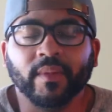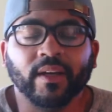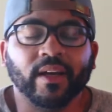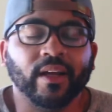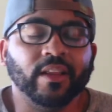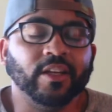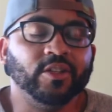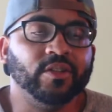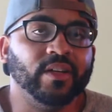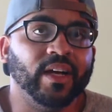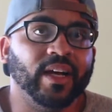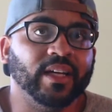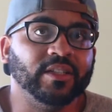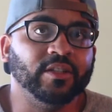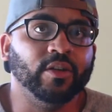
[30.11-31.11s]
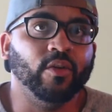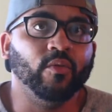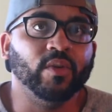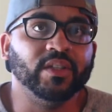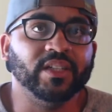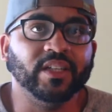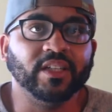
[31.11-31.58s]
kind of let you guys know
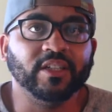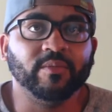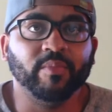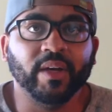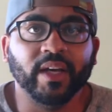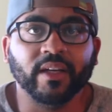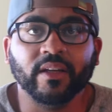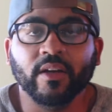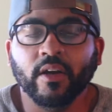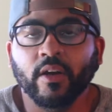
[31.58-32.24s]
what to expect,